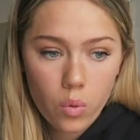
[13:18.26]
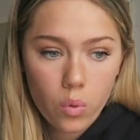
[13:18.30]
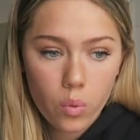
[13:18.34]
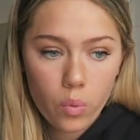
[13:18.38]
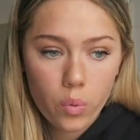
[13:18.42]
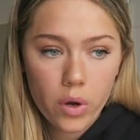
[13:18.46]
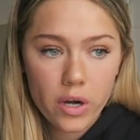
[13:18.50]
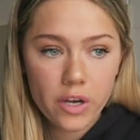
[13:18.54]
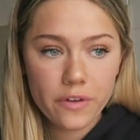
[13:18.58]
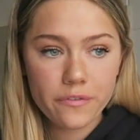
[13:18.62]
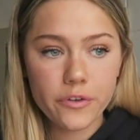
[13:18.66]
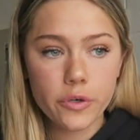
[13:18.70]

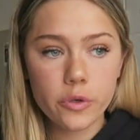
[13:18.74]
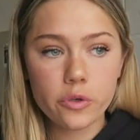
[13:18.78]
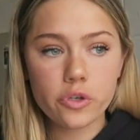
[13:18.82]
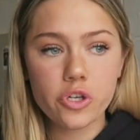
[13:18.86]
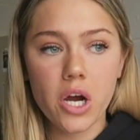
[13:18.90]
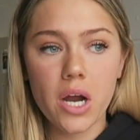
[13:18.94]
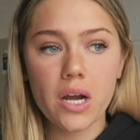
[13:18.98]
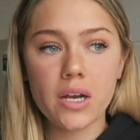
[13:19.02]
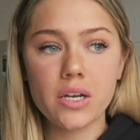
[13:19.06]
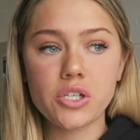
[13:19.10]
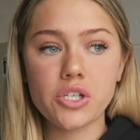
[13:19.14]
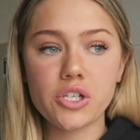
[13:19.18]
what if you
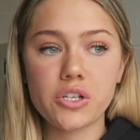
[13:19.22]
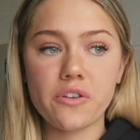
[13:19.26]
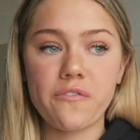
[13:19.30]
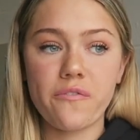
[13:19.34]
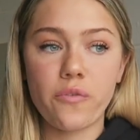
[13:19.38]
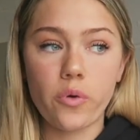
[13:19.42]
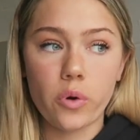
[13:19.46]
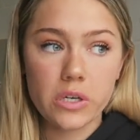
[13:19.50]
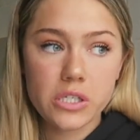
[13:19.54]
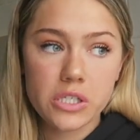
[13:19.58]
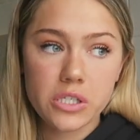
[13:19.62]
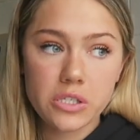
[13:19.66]
try to just
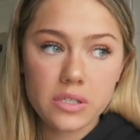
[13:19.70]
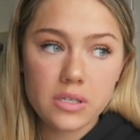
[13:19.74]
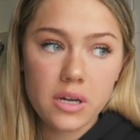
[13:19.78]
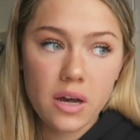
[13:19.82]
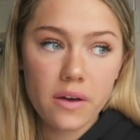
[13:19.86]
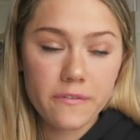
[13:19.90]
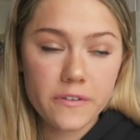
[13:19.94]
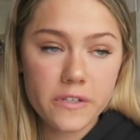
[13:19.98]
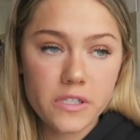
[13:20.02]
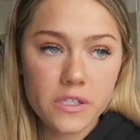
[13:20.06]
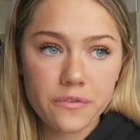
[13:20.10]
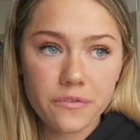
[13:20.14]
force
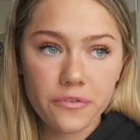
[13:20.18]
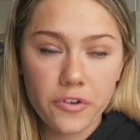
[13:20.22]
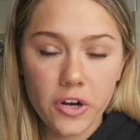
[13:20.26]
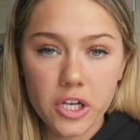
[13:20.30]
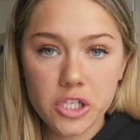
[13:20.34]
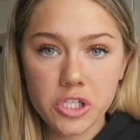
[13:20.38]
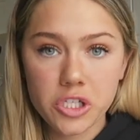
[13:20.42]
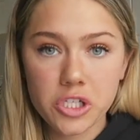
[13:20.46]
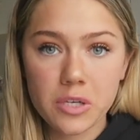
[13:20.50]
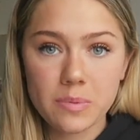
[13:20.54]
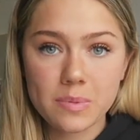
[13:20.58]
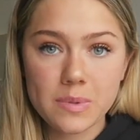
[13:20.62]
yourself into
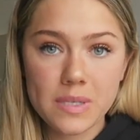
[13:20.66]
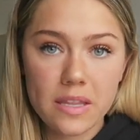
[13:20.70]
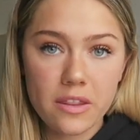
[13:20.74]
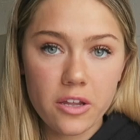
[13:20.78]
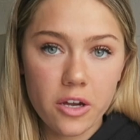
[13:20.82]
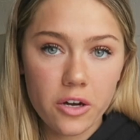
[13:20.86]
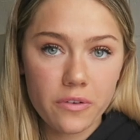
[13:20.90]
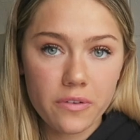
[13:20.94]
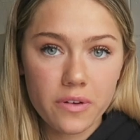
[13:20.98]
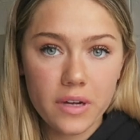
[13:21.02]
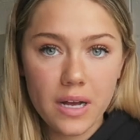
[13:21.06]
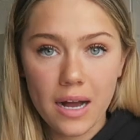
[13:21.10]
friendships and
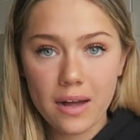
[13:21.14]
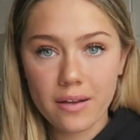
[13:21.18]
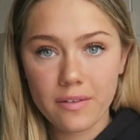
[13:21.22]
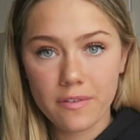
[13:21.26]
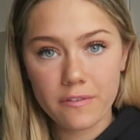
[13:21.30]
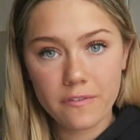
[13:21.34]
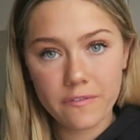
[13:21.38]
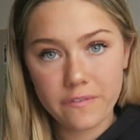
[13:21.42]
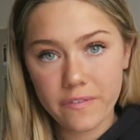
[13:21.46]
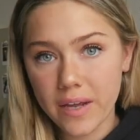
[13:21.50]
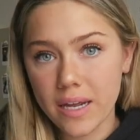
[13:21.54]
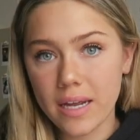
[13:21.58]
they're kind
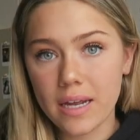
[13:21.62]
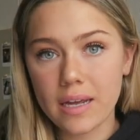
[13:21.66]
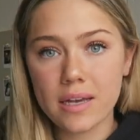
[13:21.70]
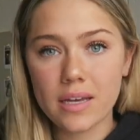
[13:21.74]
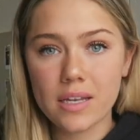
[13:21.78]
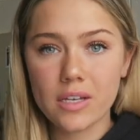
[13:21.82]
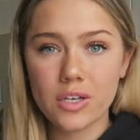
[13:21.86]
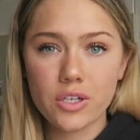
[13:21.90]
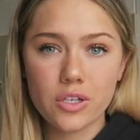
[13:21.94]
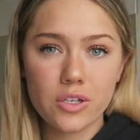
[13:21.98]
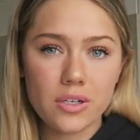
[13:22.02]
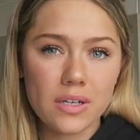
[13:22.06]
of fake
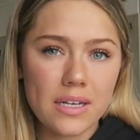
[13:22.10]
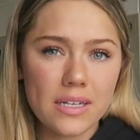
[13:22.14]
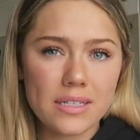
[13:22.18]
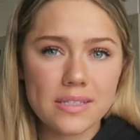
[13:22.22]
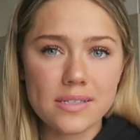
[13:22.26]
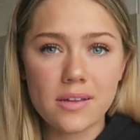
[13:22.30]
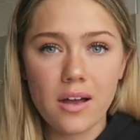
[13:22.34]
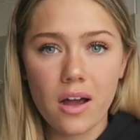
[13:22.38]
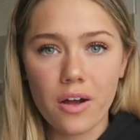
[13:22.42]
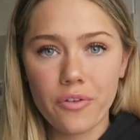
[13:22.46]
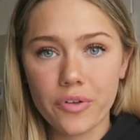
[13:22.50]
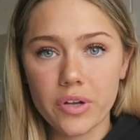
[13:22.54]
and
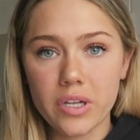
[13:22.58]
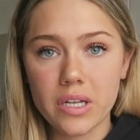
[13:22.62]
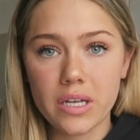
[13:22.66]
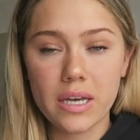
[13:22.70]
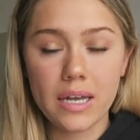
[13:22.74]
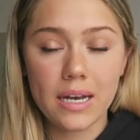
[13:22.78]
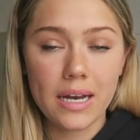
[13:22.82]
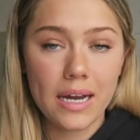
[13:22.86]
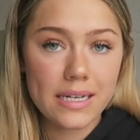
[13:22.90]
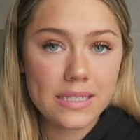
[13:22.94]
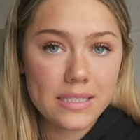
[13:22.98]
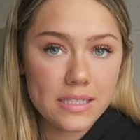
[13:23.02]
it's not
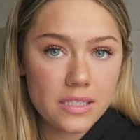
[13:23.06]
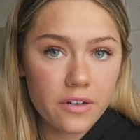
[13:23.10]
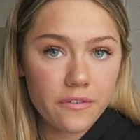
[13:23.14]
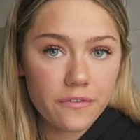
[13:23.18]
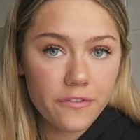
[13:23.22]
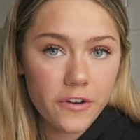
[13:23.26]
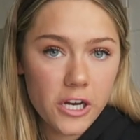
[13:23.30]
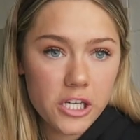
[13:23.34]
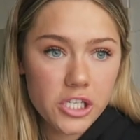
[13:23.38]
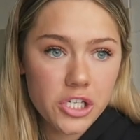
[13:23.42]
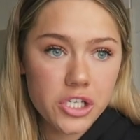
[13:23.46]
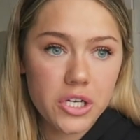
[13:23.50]
really an ideal
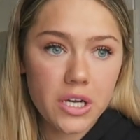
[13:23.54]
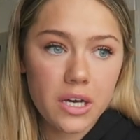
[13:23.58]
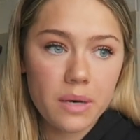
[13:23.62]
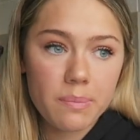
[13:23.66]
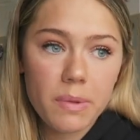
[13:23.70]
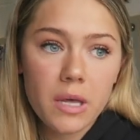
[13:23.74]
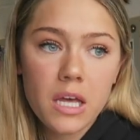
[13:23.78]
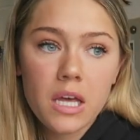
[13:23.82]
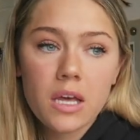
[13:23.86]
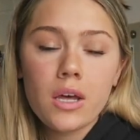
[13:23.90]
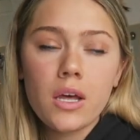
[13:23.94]
friendship.